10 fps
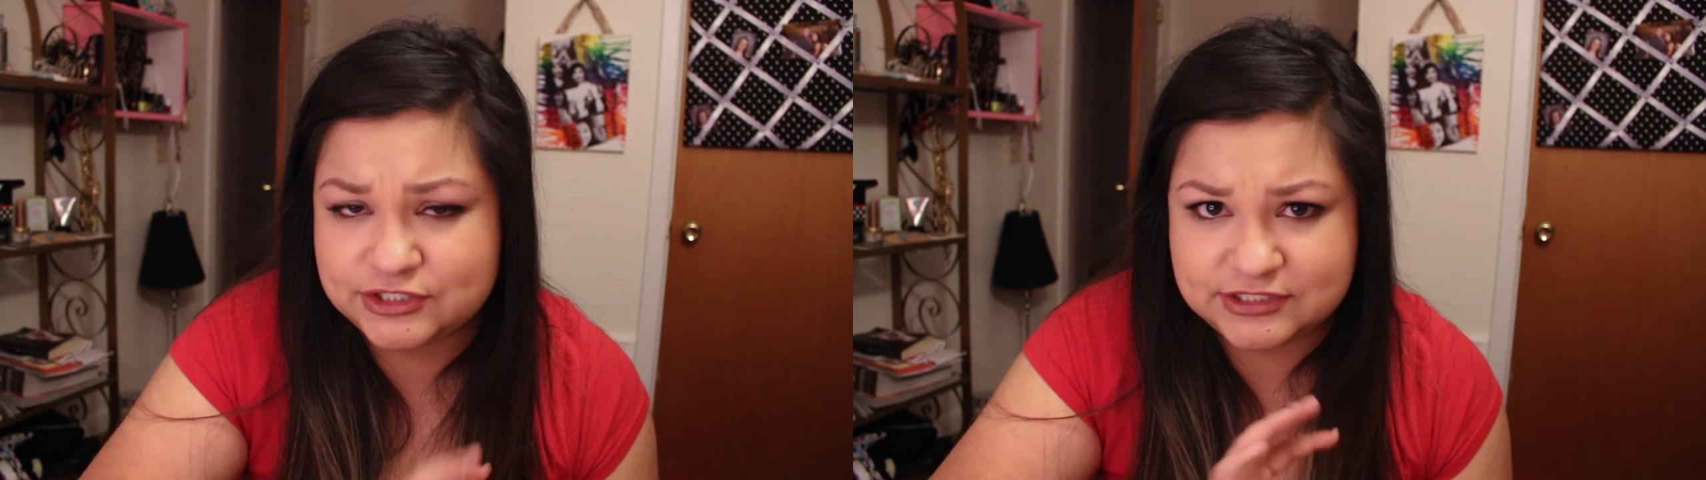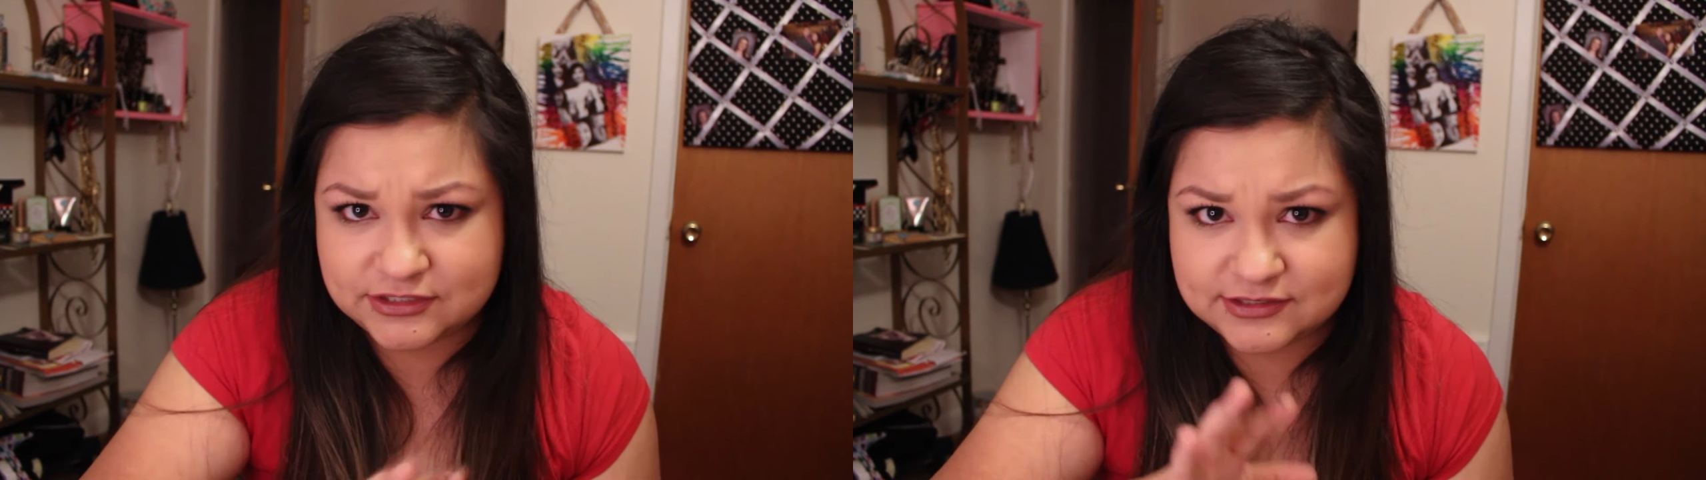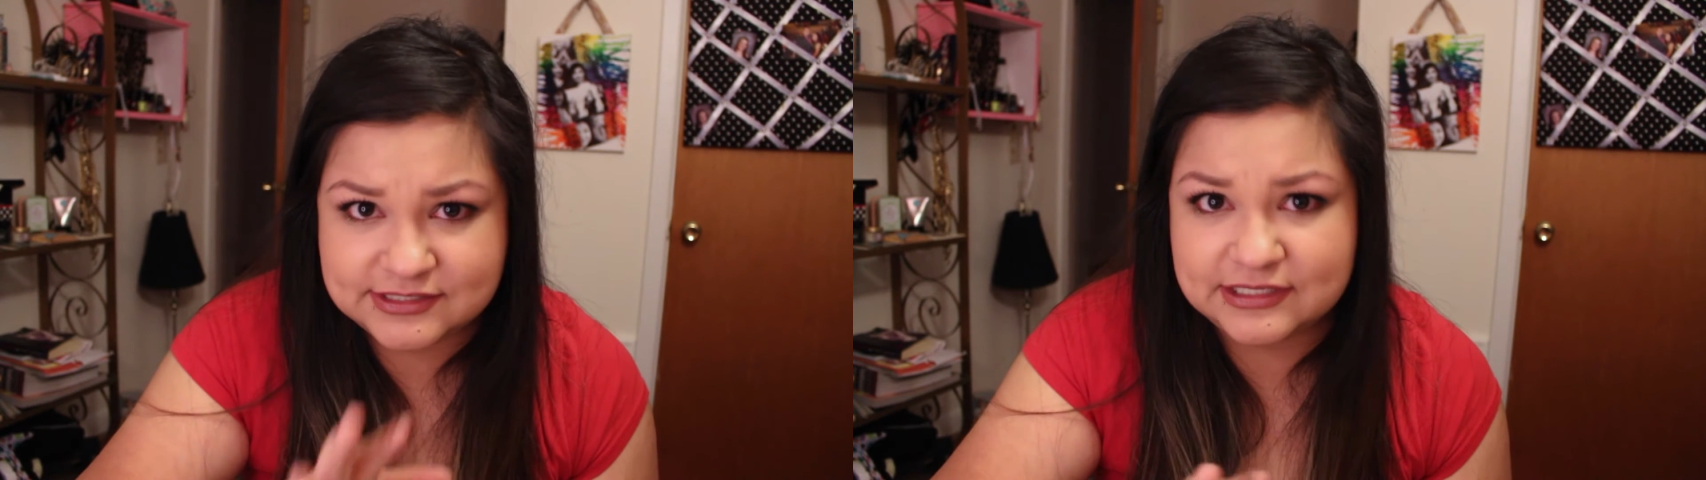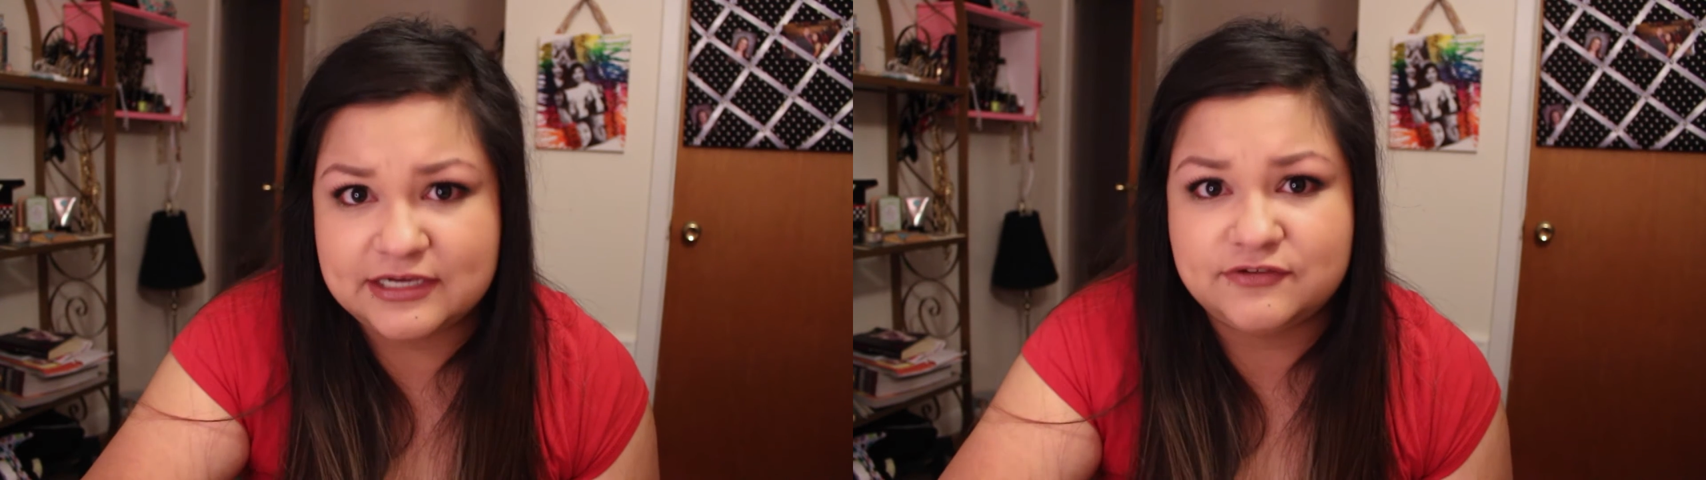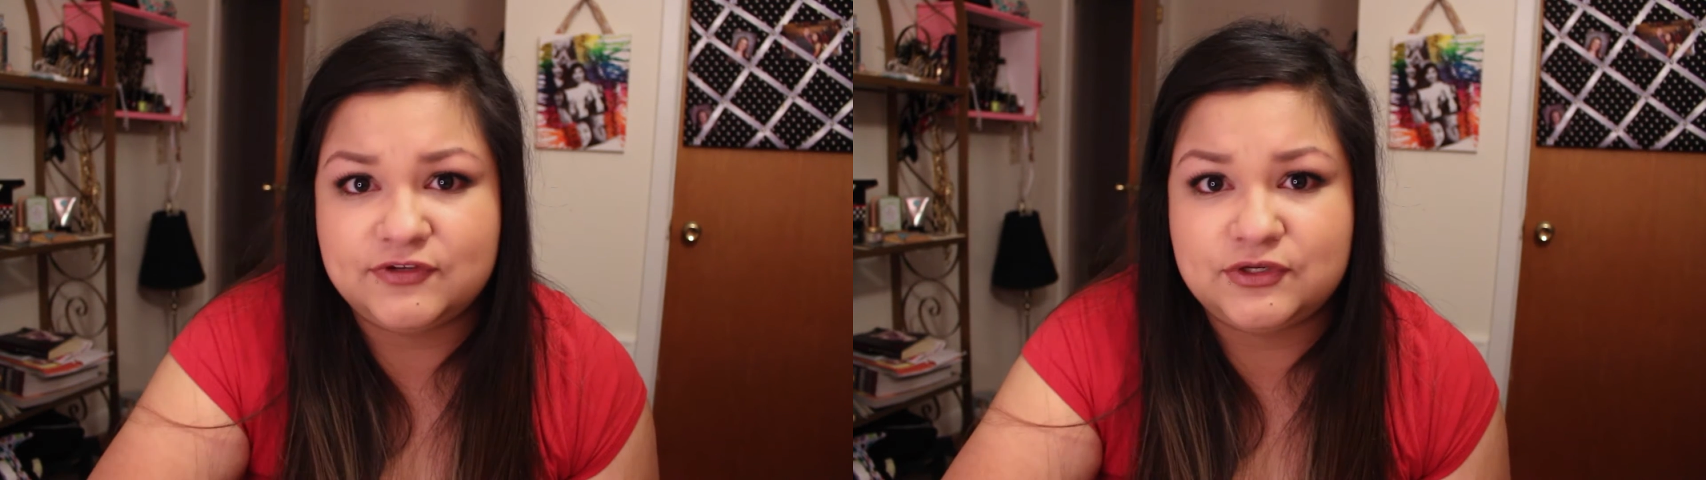just a
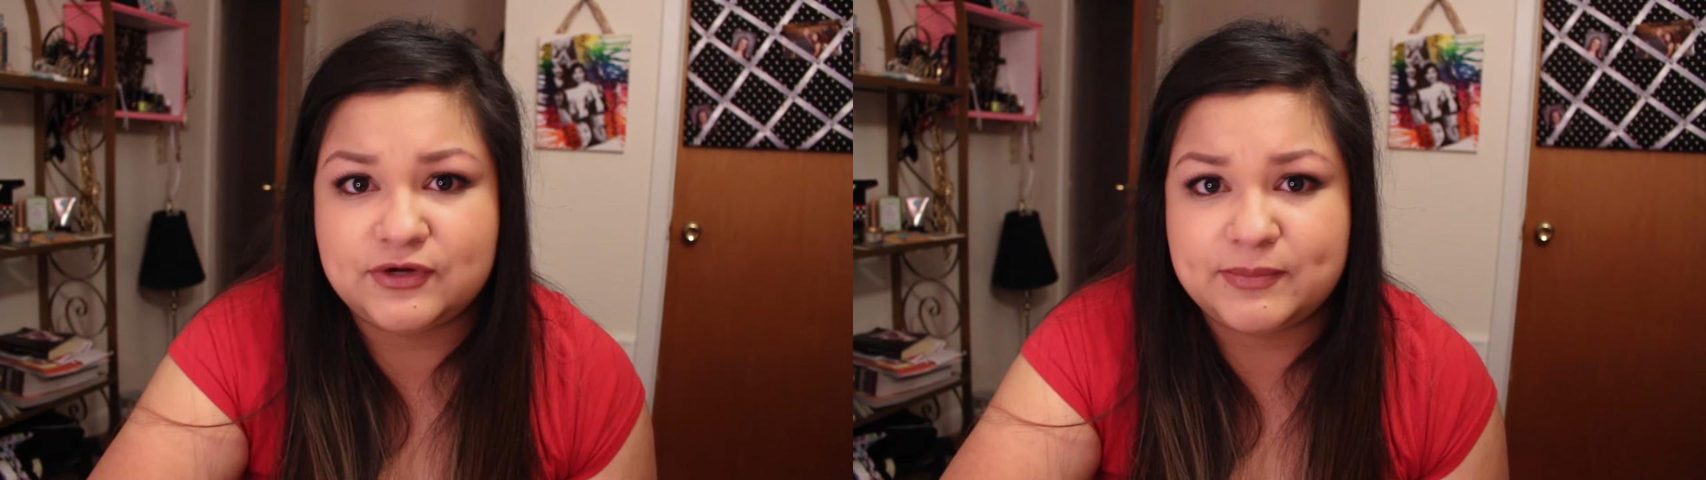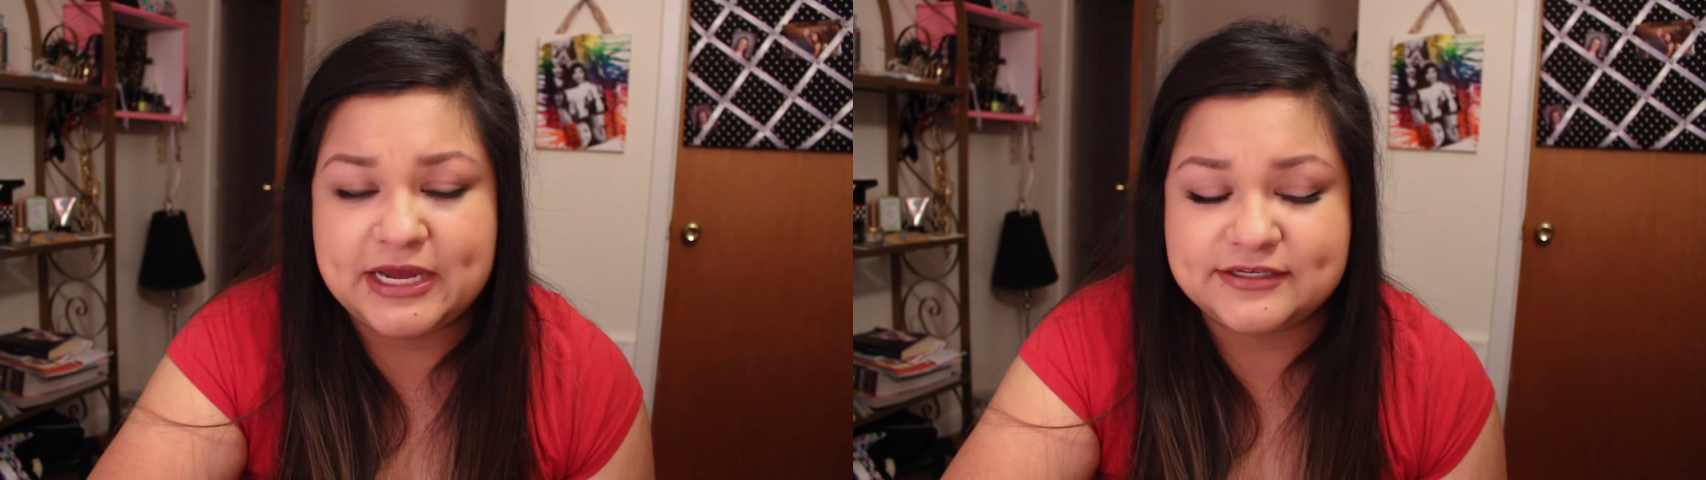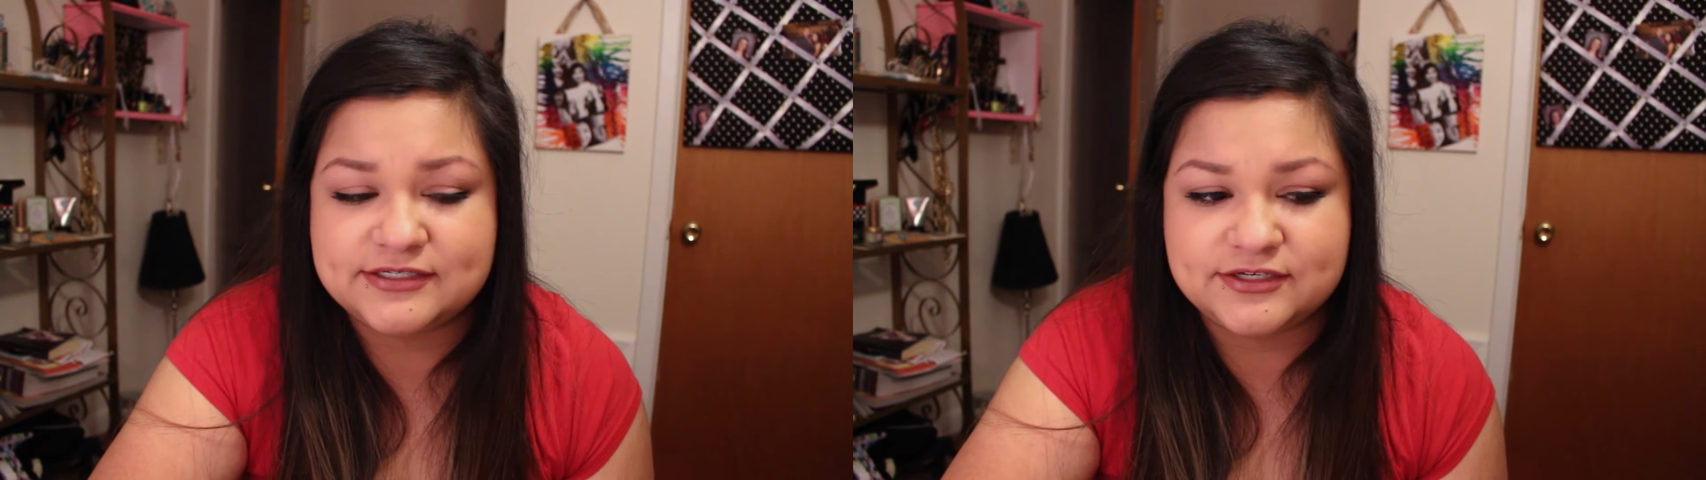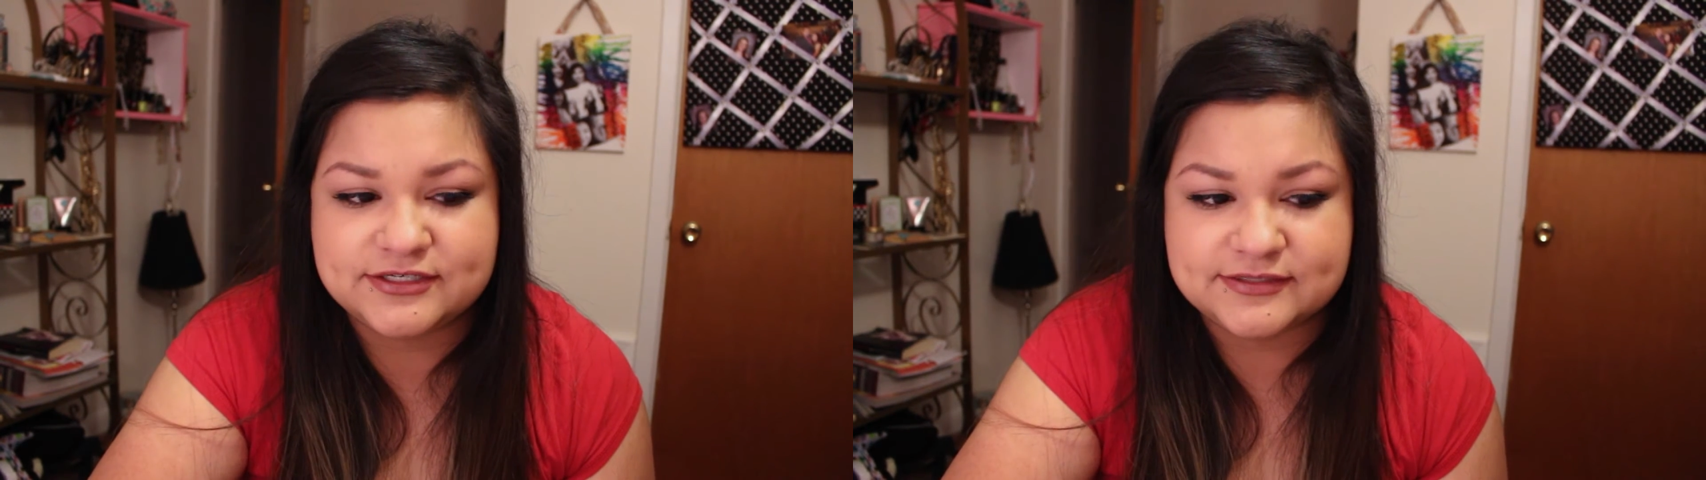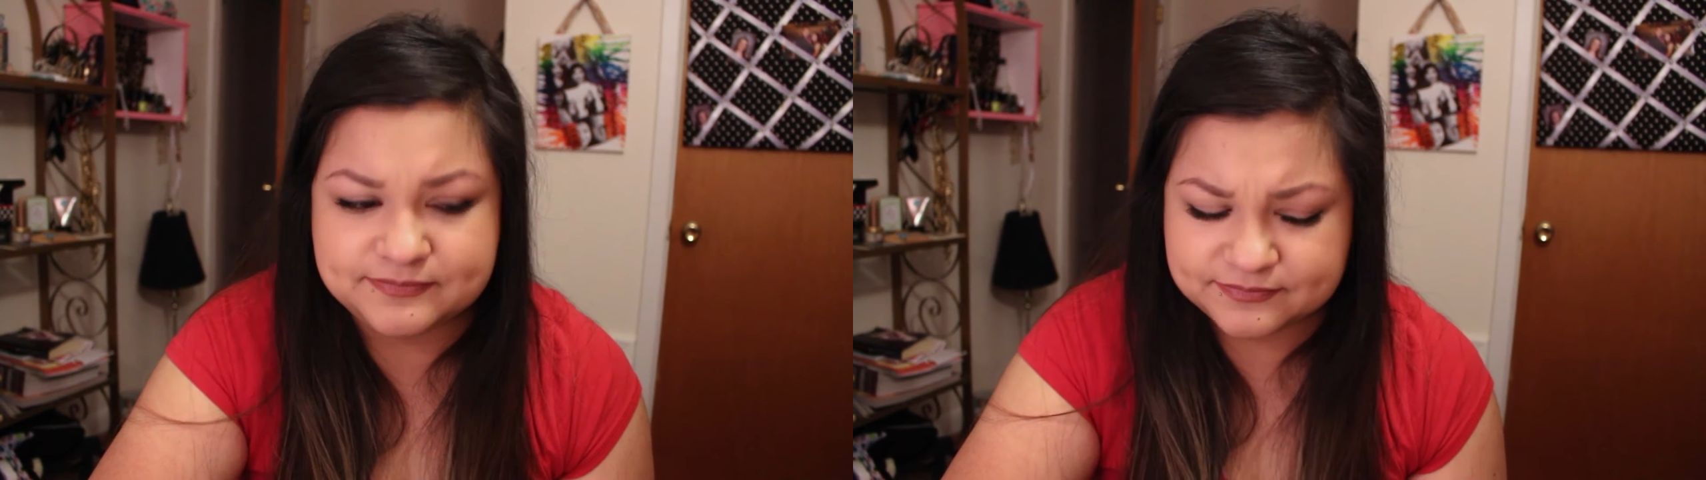select few, our
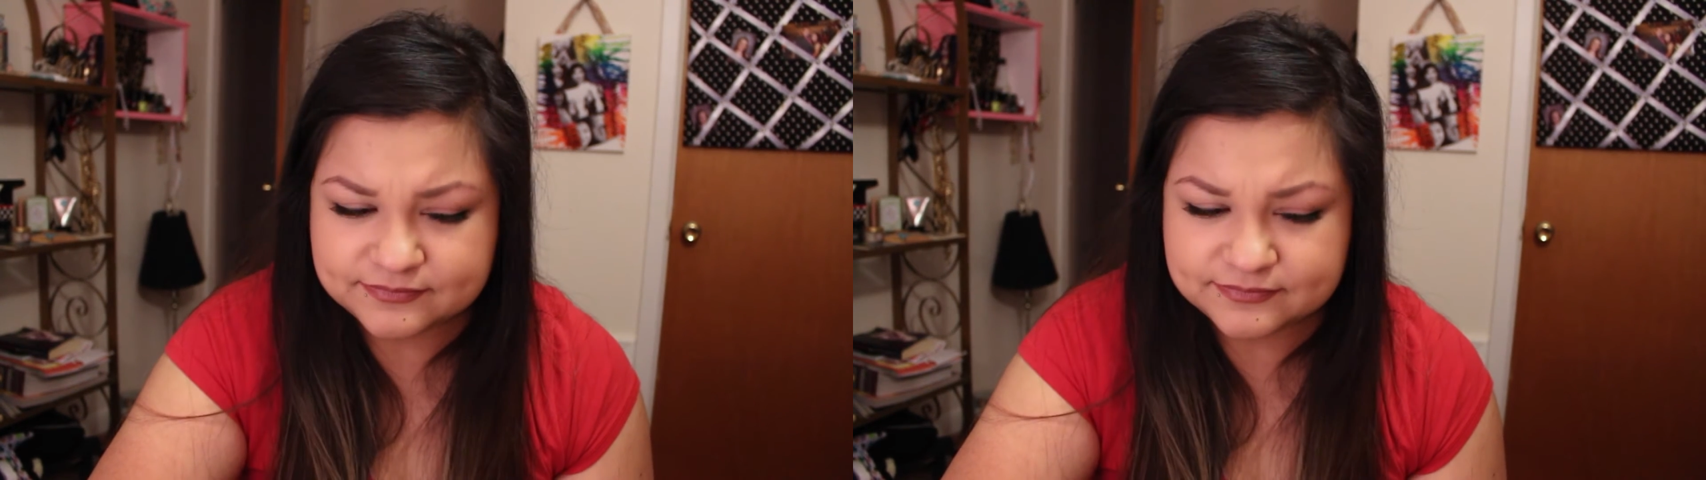pastors,